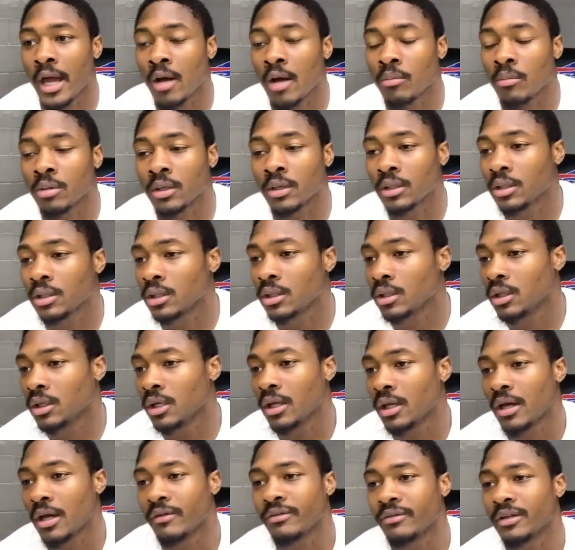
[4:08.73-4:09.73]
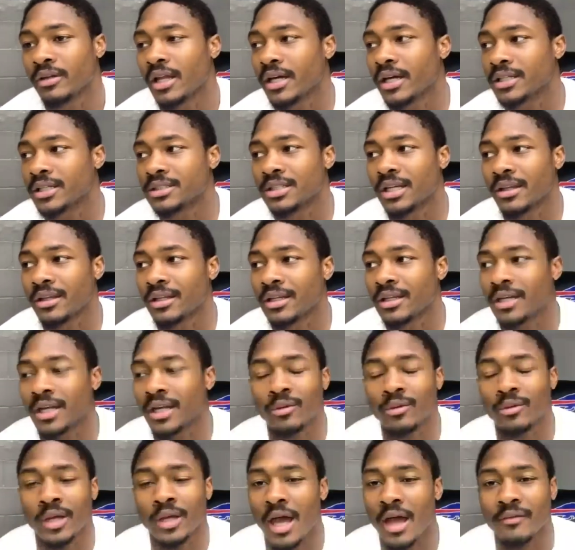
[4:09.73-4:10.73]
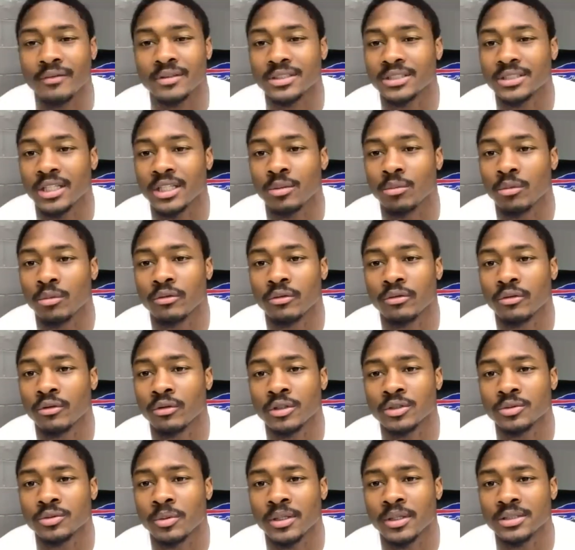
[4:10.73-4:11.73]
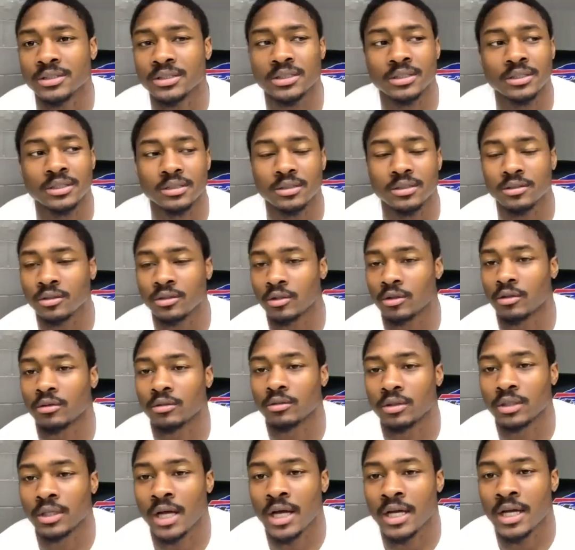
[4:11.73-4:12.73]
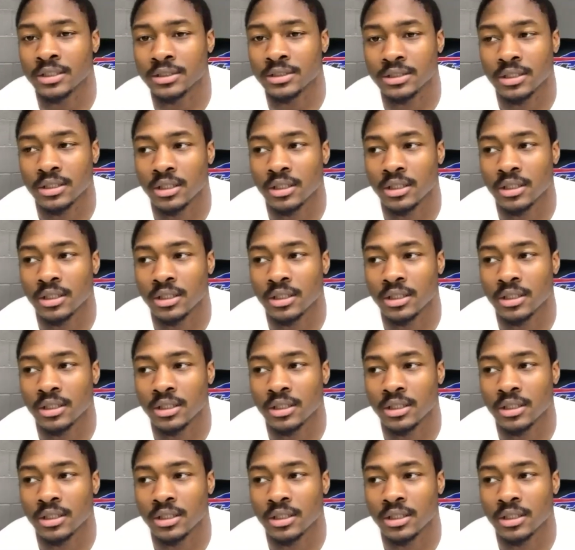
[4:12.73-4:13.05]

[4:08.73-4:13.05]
But I feel like it's nothing that we haven't seen before, especially you know guys.